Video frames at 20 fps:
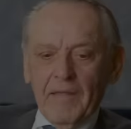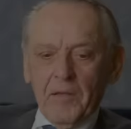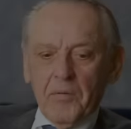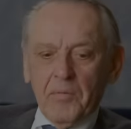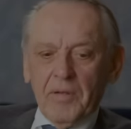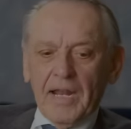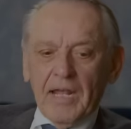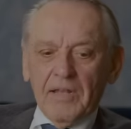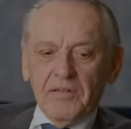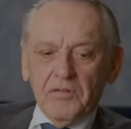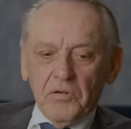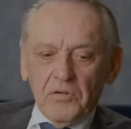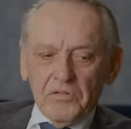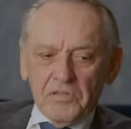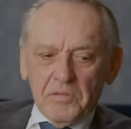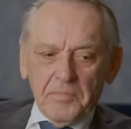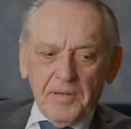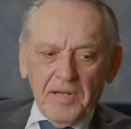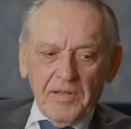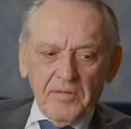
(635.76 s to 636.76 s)
When I talk
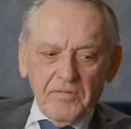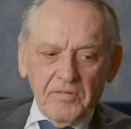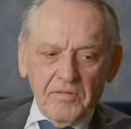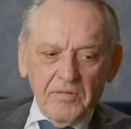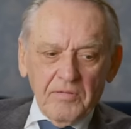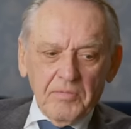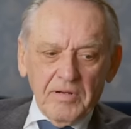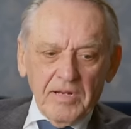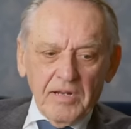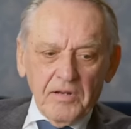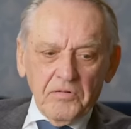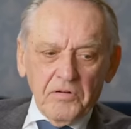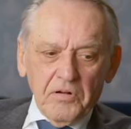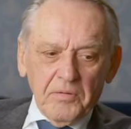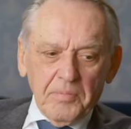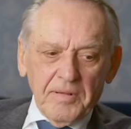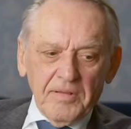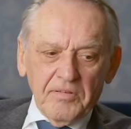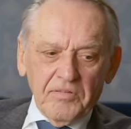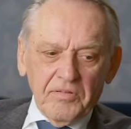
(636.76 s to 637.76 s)
about
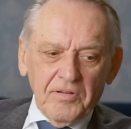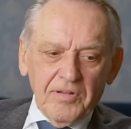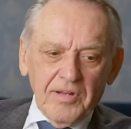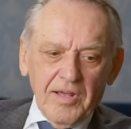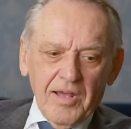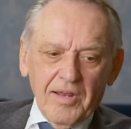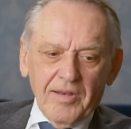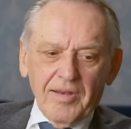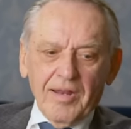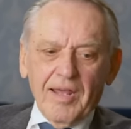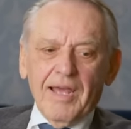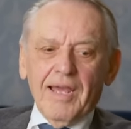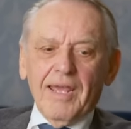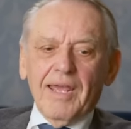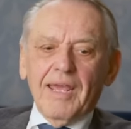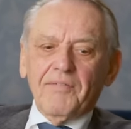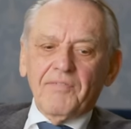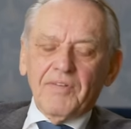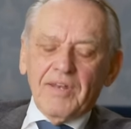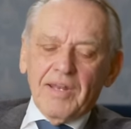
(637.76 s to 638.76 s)
Sudan, I
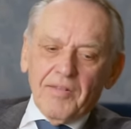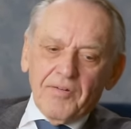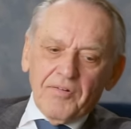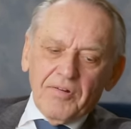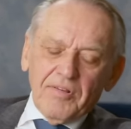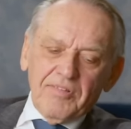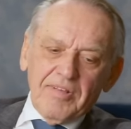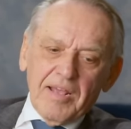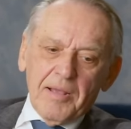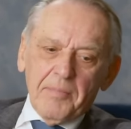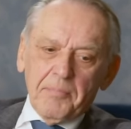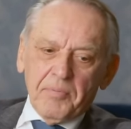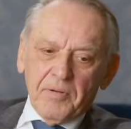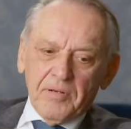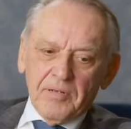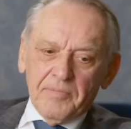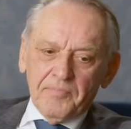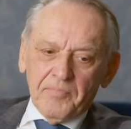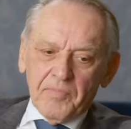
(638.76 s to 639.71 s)
have another example.